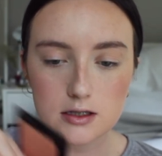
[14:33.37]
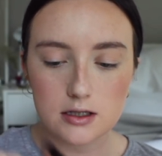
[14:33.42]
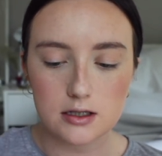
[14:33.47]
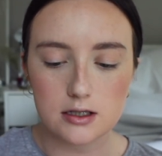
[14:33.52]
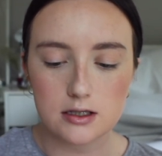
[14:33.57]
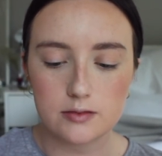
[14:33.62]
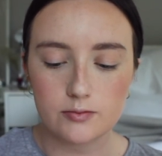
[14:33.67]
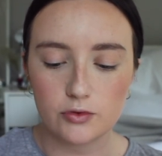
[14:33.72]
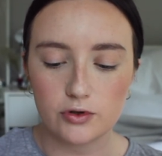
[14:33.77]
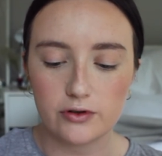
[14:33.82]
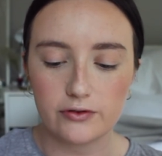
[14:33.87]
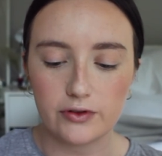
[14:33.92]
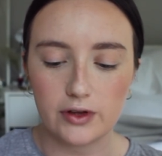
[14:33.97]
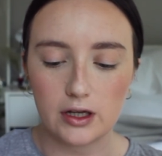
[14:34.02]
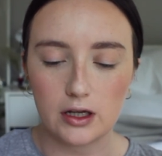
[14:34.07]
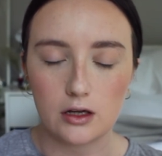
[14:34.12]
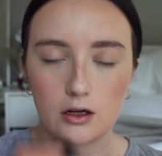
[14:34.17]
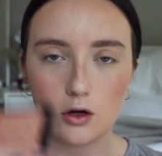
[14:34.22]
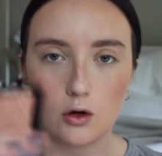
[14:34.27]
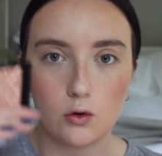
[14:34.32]
This is more of
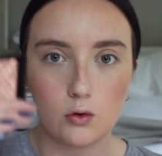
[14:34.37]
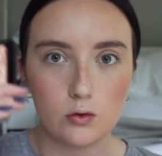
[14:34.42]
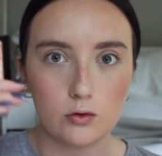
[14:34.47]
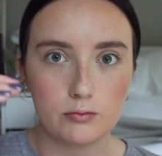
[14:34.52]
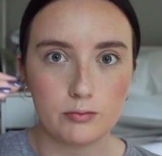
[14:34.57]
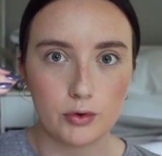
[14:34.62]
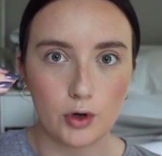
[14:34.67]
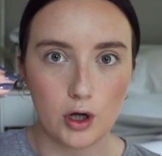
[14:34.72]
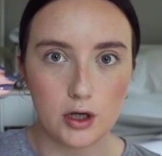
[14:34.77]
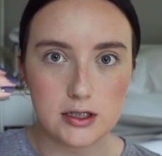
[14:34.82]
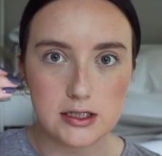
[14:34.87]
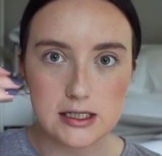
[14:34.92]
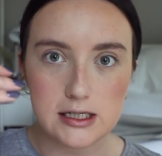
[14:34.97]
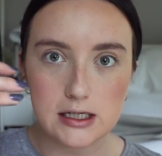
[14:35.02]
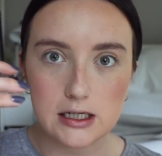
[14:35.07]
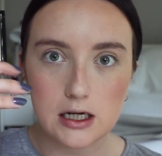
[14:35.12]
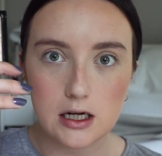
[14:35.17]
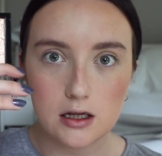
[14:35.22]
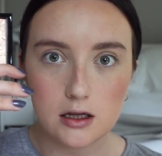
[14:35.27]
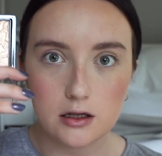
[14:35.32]
like a gold bronzy
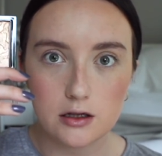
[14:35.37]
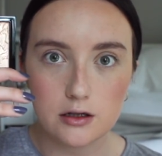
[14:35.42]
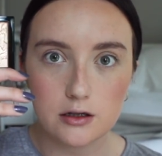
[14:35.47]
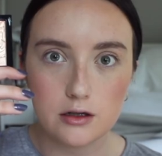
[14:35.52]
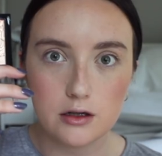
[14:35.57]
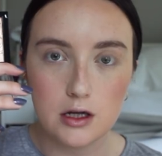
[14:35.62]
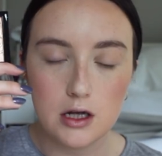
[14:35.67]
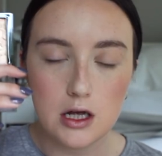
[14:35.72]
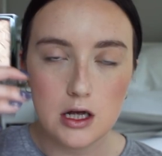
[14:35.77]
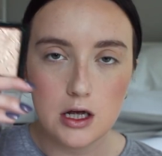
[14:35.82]
color.